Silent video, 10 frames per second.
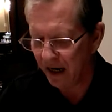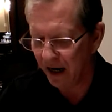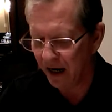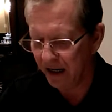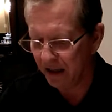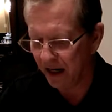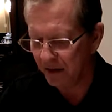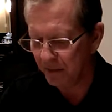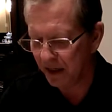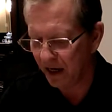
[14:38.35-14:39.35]
uh,
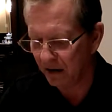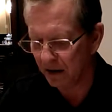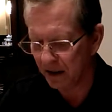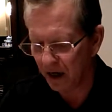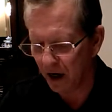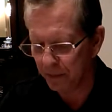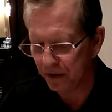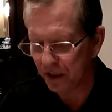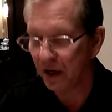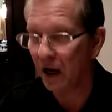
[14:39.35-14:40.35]
enlightenment countless
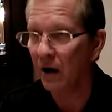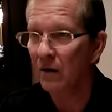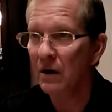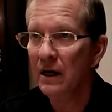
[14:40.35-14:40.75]
kalpas ago.